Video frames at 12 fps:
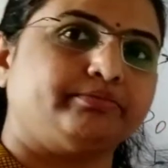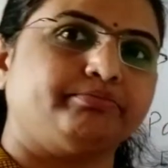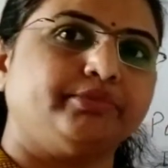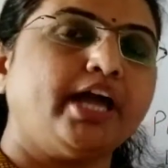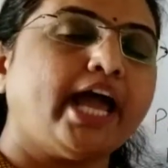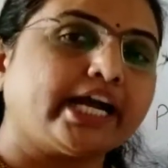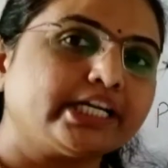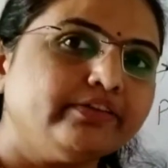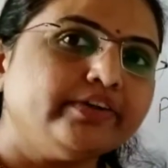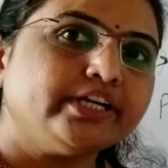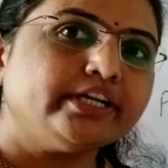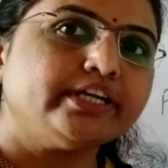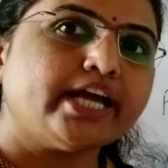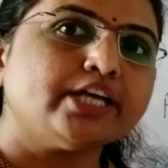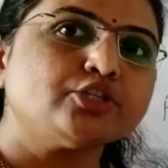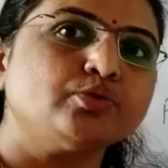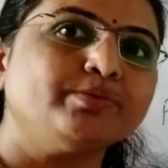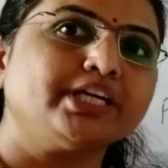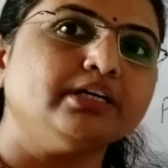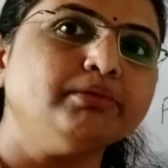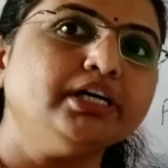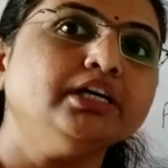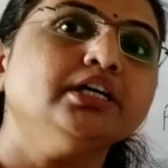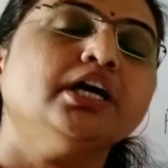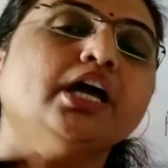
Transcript: The activator, it has to become a